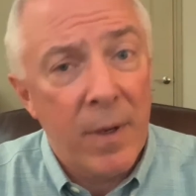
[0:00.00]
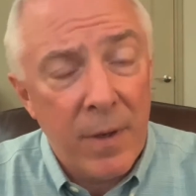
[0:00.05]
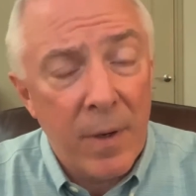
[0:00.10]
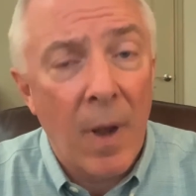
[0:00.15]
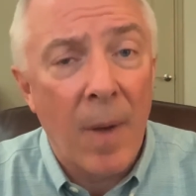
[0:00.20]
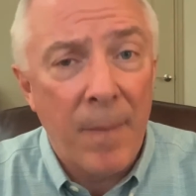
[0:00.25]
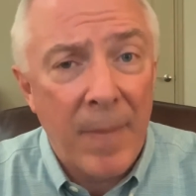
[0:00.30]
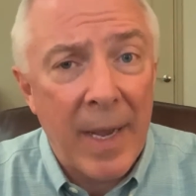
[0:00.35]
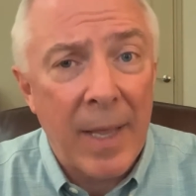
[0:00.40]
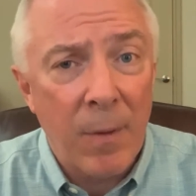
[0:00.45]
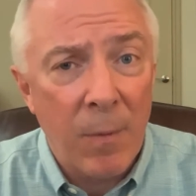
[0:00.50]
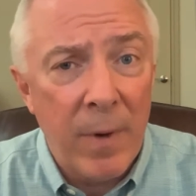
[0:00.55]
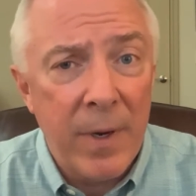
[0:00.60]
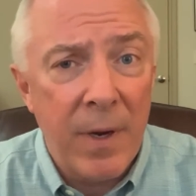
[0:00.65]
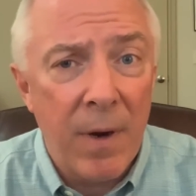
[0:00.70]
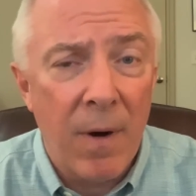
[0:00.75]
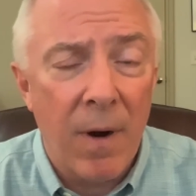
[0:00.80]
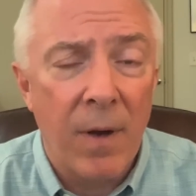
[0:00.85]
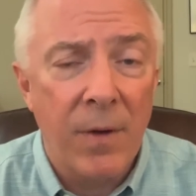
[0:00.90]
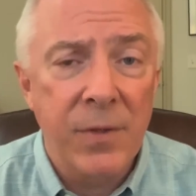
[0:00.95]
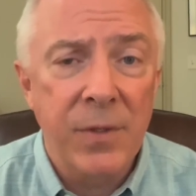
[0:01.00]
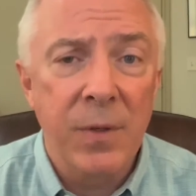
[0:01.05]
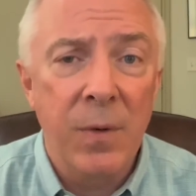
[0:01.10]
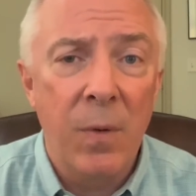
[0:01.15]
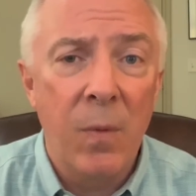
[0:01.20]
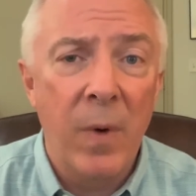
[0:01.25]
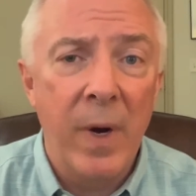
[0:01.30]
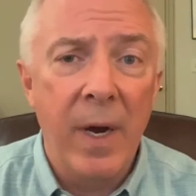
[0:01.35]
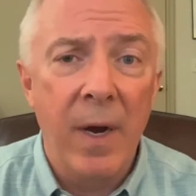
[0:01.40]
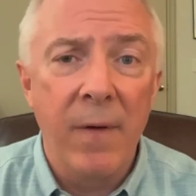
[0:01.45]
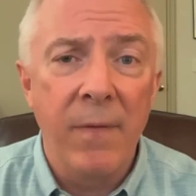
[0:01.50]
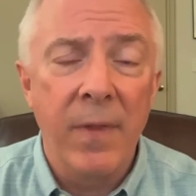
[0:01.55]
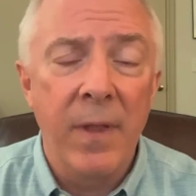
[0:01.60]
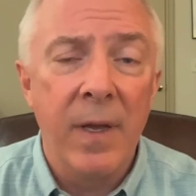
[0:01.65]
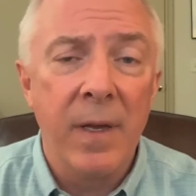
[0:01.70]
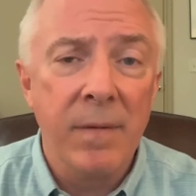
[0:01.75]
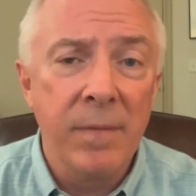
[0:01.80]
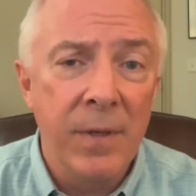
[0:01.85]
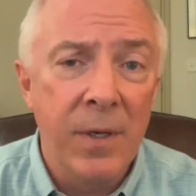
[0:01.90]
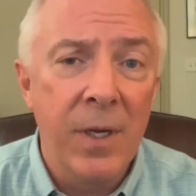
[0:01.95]
You know, by the way, you're also aware of
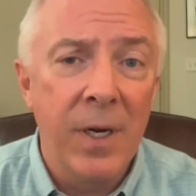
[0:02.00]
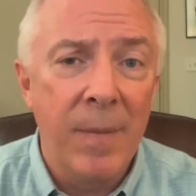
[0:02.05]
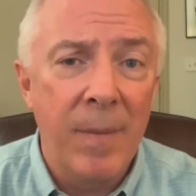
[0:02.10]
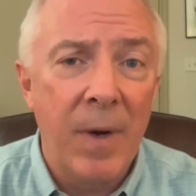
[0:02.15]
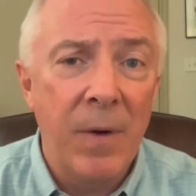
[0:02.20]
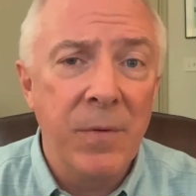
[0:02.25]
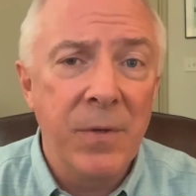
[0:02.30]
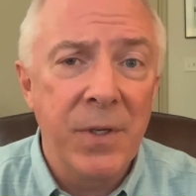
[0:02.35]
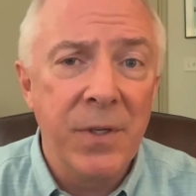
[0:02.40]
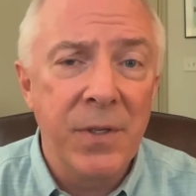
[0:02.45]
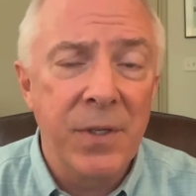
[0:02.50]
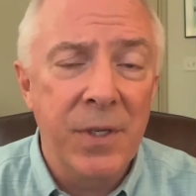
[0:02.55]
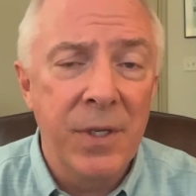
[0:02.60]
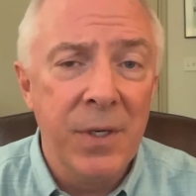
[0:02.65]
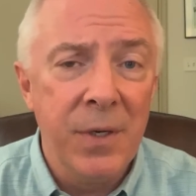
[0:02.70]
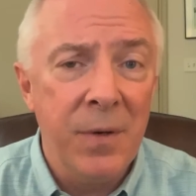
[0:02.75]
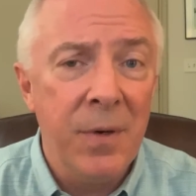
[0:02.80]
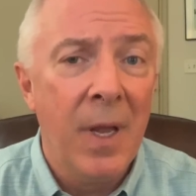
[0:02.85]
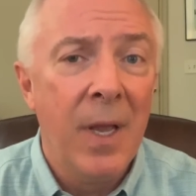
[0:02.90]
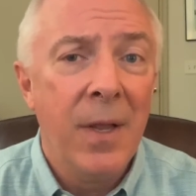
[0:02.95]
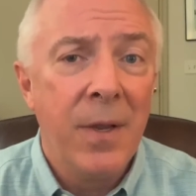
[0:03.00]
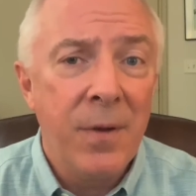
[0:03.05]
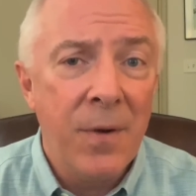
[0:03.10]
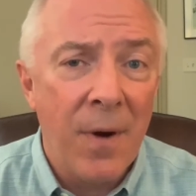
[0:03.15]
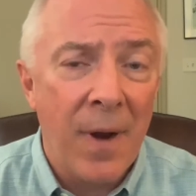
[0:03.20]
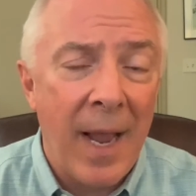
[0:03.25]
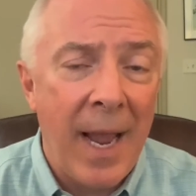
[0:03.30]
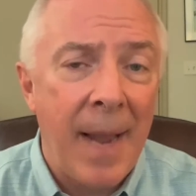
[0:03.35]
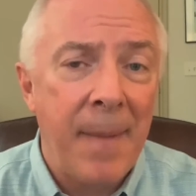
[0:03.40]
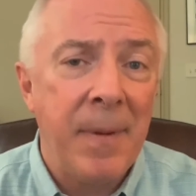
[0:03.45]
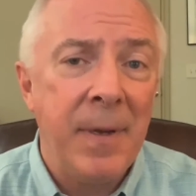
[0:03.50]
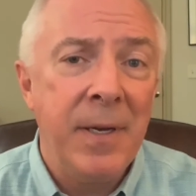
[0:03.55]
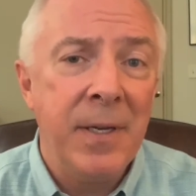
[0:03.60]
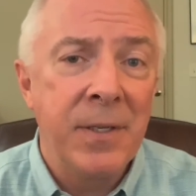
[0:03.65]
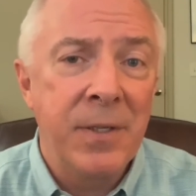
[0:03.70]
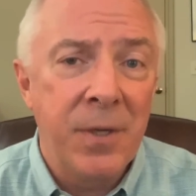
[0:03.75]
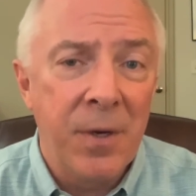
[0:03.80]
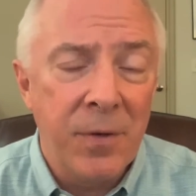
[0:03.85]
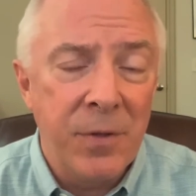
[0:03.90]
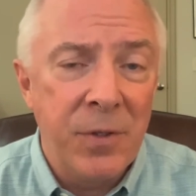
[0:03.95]
the good emotions too, your
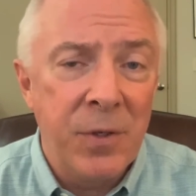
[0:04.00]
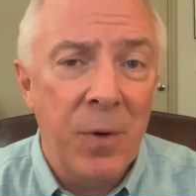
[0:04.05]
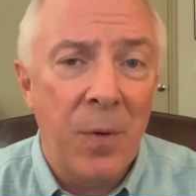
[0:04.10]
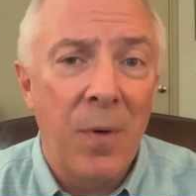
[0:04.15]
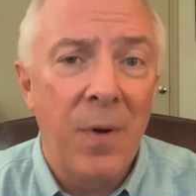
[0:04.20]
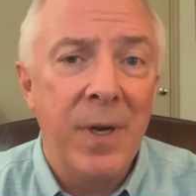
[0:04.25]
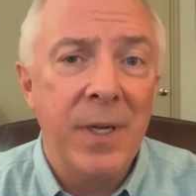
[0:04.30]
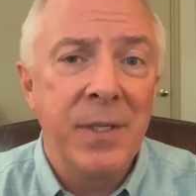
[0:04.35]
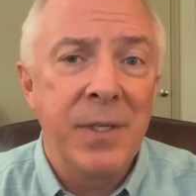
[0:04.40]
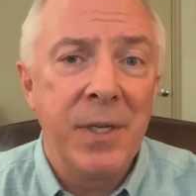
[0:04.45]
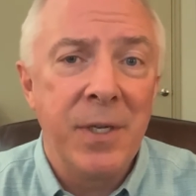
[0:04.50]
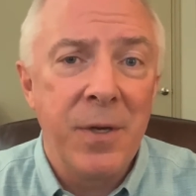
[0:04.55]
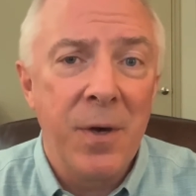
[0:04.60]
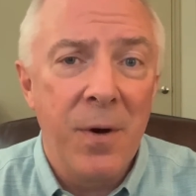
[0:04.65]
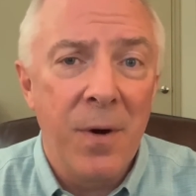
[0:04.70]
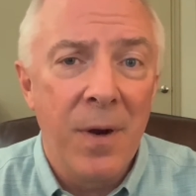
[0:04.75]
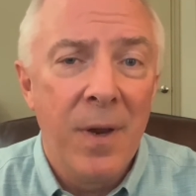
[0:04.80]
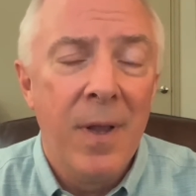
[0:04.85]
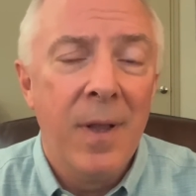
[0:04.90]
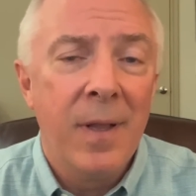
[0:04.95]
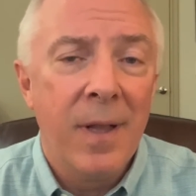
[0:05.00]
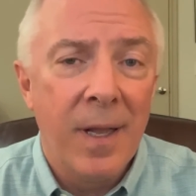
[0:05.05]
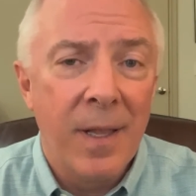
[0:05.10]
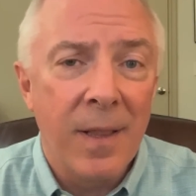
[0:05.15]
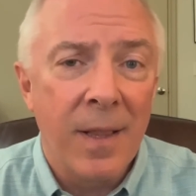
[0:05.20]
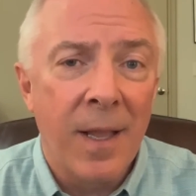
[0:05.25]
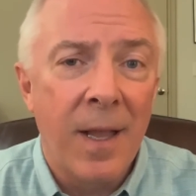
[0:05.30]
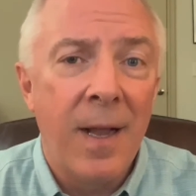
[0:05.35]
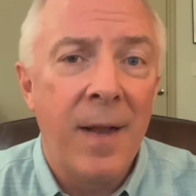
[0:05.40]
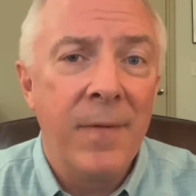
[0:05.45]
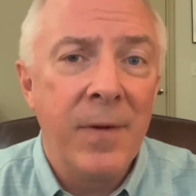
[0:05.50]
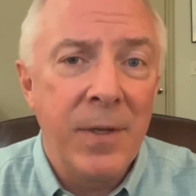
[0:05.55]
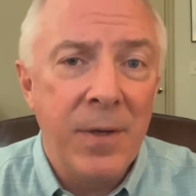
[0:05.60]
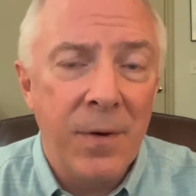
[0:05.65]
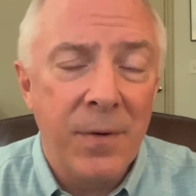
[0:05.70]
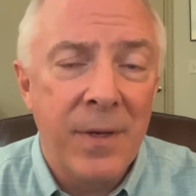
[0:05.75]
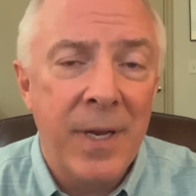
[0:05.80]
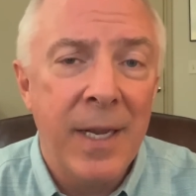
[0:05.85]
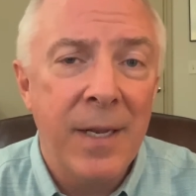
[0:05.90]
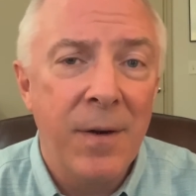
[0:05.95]
happiness, your joys, and your love and
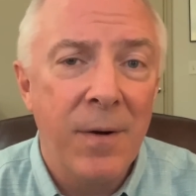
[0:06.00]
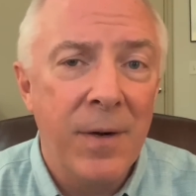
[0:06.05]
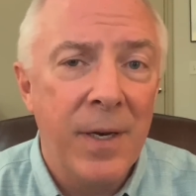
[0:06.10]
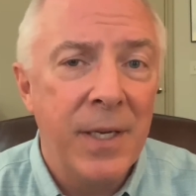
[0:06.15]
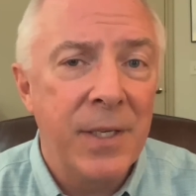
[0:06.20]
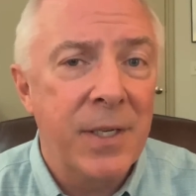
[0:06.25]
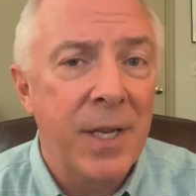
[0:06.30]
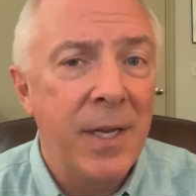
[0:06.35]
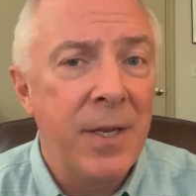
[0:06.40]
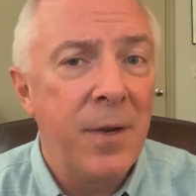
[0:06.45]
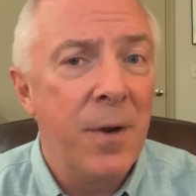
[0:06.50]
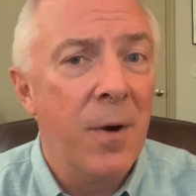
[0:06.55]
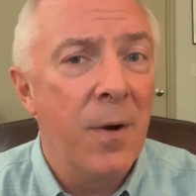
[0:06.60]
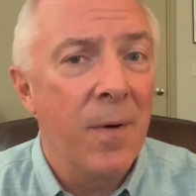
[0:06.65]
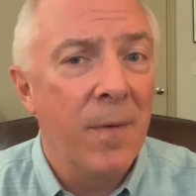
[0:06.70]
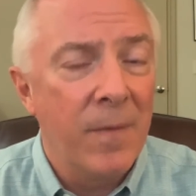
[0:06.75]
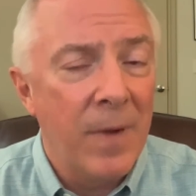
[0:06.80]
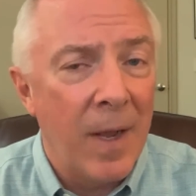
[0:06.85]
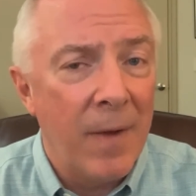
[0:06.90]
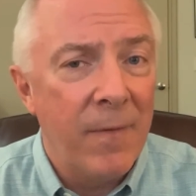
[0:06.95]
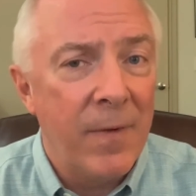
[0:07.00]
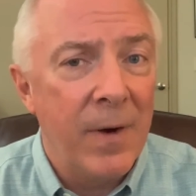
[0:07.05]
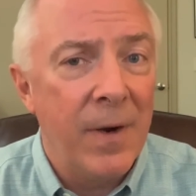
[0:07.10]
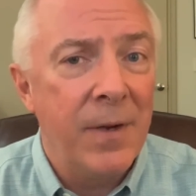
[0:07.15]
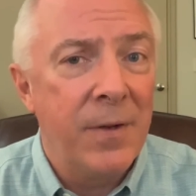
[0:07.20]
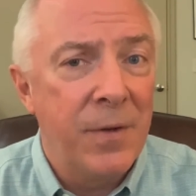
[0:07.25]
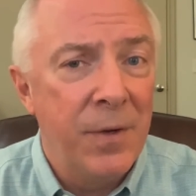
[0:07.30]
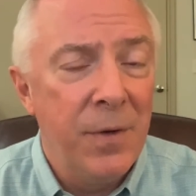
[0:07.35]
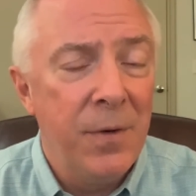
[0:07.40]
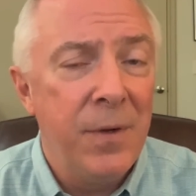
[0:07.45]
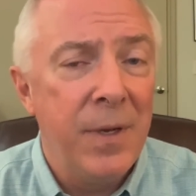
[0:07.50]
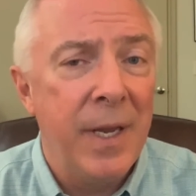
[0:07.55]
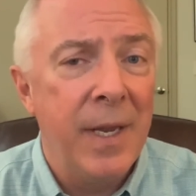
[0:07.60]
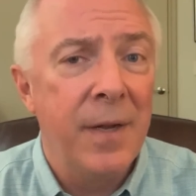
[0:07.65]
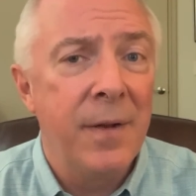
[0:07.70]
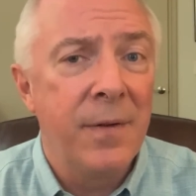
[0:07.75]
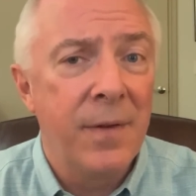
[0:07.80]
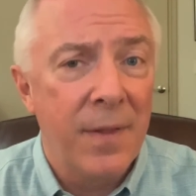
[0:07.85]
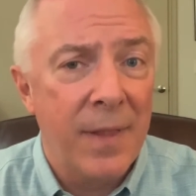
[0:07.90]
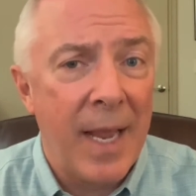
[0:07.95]
your tenderness, and you're very tuned
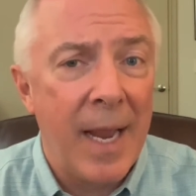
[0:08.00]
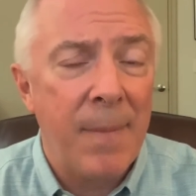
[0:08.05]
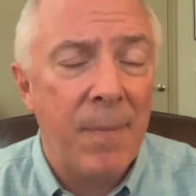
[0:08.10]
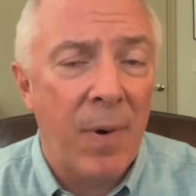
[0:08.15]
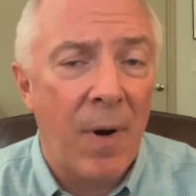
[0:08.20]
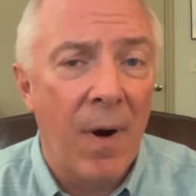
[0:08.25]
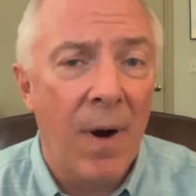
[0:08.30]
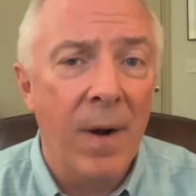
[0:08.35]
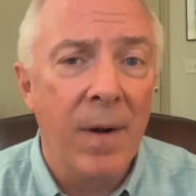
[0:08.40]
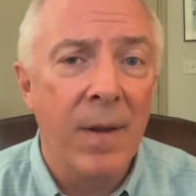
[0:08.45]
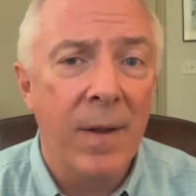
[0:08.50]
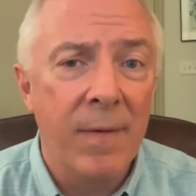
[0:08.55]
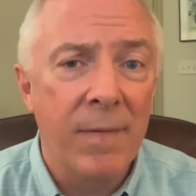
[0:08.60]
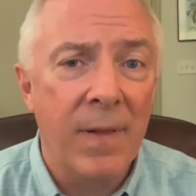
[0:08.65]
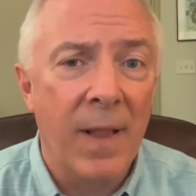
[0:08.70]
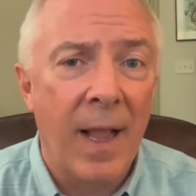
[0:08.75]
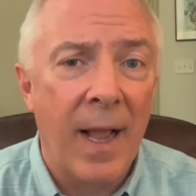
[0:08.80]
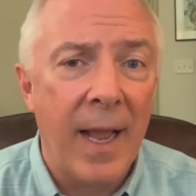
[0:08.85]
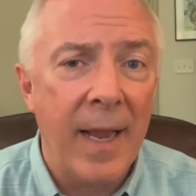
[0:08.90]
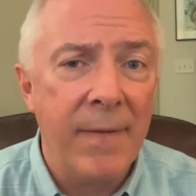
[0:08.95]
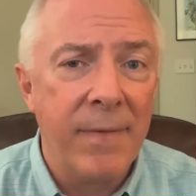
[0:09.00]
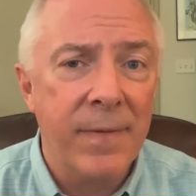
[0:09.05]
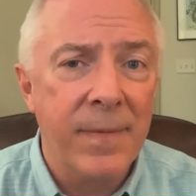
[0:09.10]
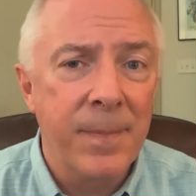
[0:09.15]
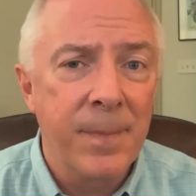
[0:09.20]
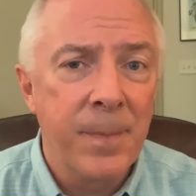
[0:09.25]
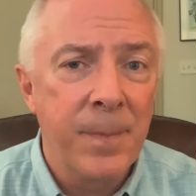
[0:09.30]
in to that part of life.